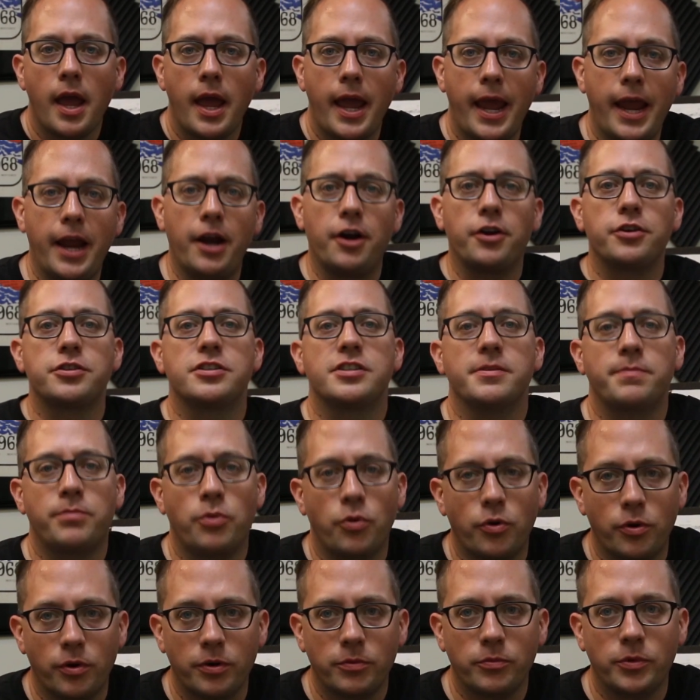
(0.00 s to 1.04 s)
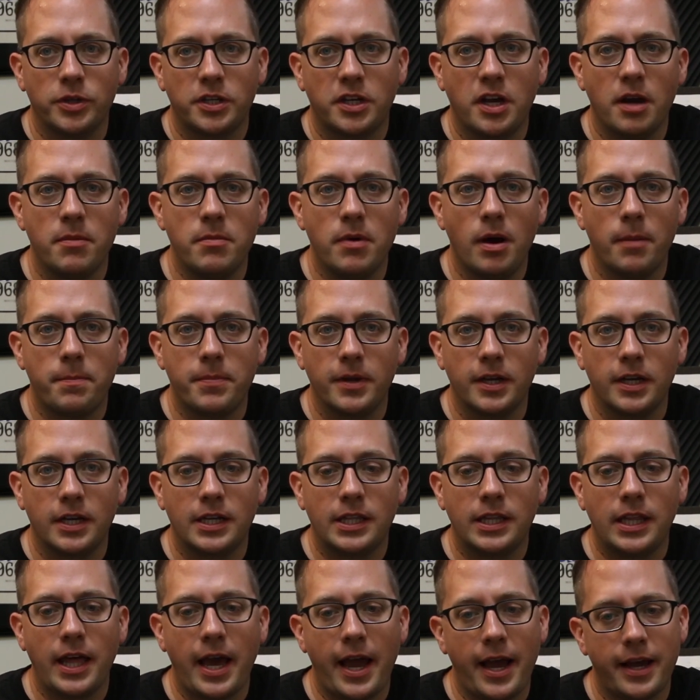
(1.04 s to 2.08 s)
air support would come up in
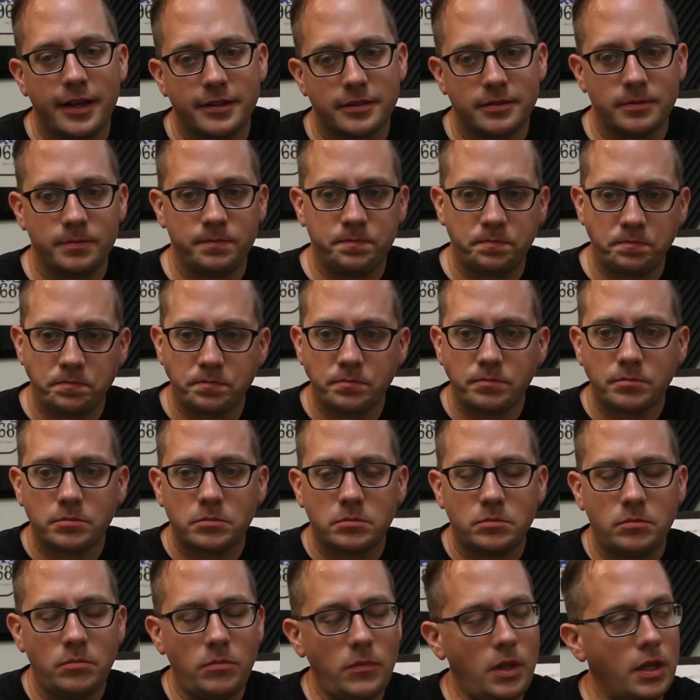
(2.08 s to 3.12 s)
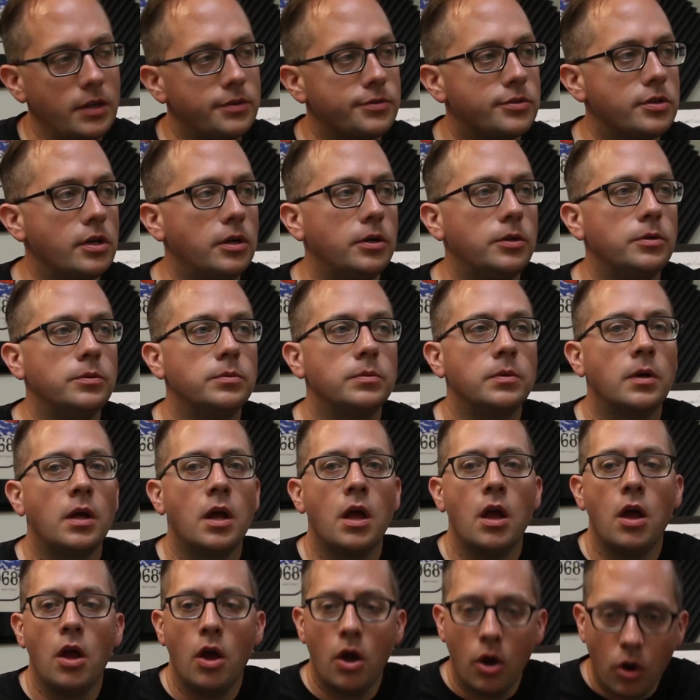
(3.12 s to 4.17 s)
class. So
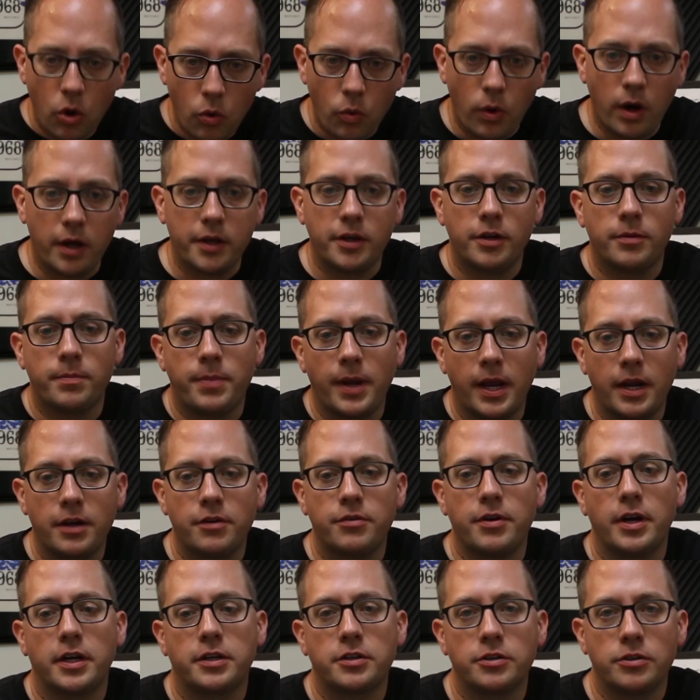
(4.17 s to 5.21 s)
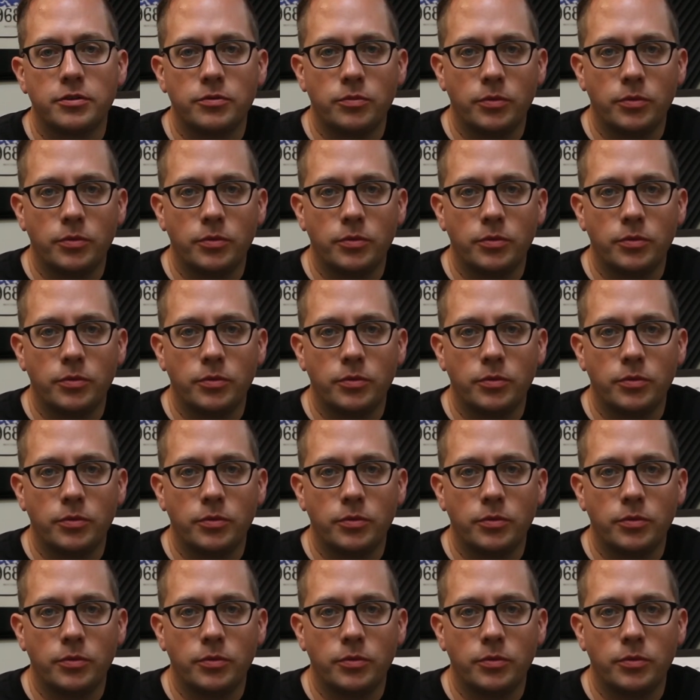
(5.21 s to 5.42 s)
while your band director